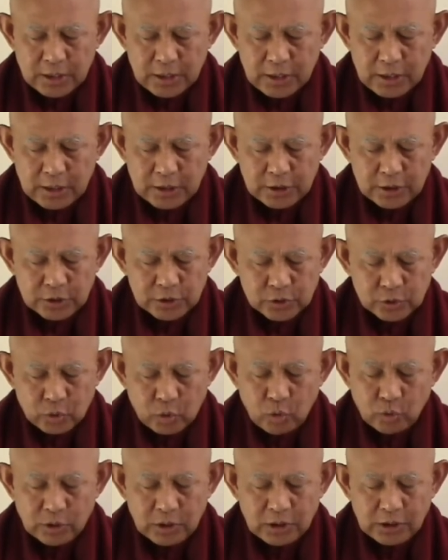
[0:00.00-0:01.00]
it is
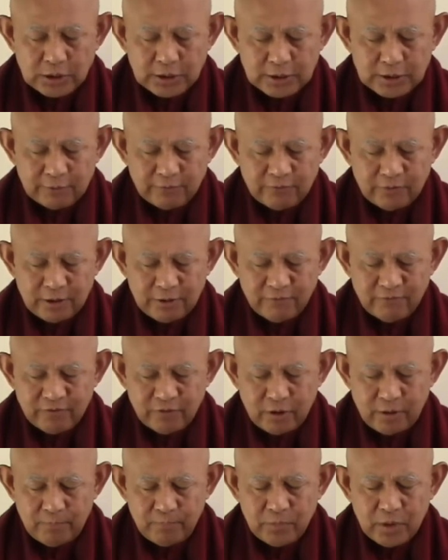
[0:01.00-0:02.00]
totally different
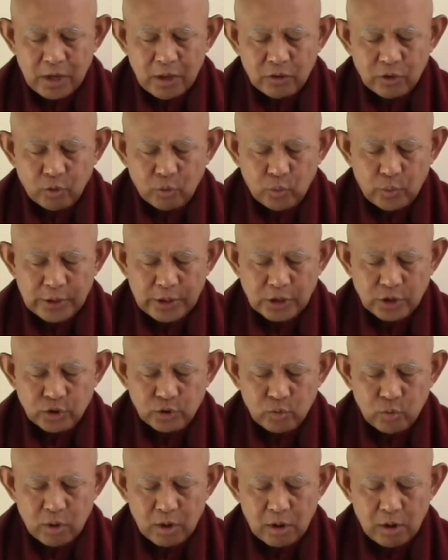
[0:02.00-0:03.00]
from the way you
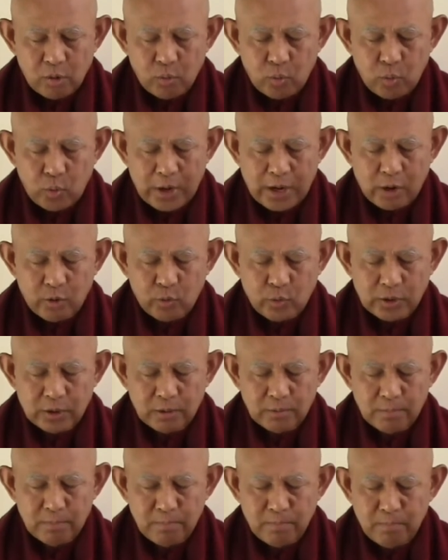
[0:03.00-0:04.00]
are aware with
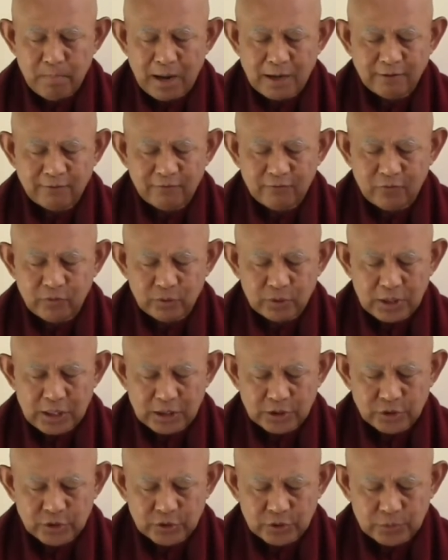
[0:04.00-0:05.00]

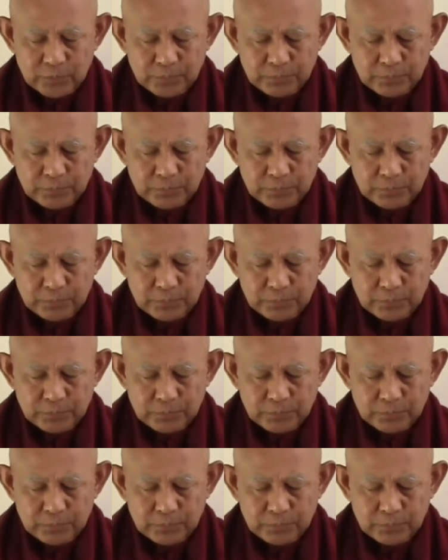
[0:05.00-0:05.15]
mindfulness.